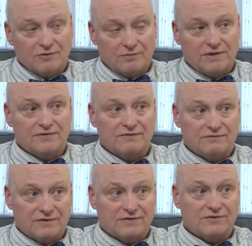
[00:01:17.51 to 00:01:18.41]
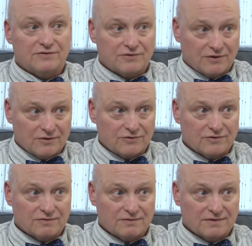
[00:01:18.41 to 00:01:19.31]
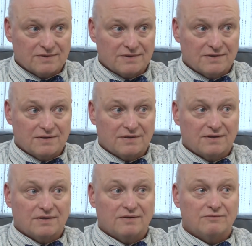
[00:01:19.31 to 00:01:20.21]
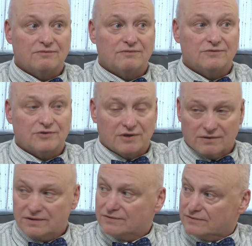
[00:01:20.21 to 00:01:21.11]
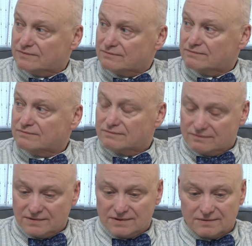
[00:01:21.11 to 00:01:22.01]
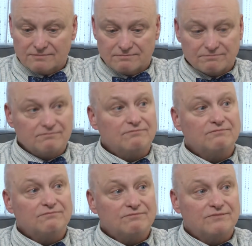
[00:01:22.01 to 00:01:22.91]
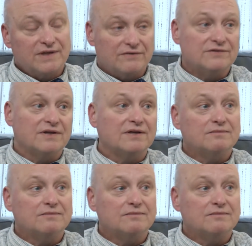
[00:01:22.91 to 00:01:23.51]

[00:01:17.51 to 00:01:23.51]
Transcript: me, it's in fits and starts. Sherry is uh, devastated.